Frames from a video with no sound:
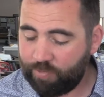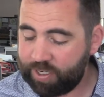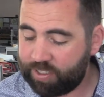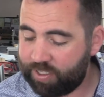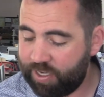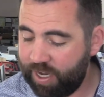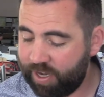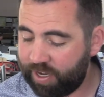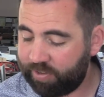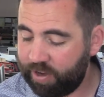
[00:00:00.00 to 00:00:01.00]
race
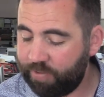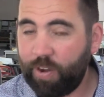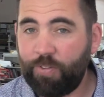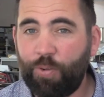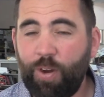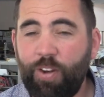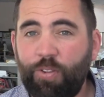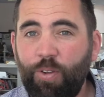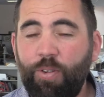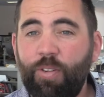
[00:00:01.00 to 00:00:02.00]
10 at
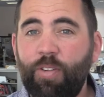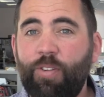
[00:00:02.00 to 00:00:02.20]
5:22.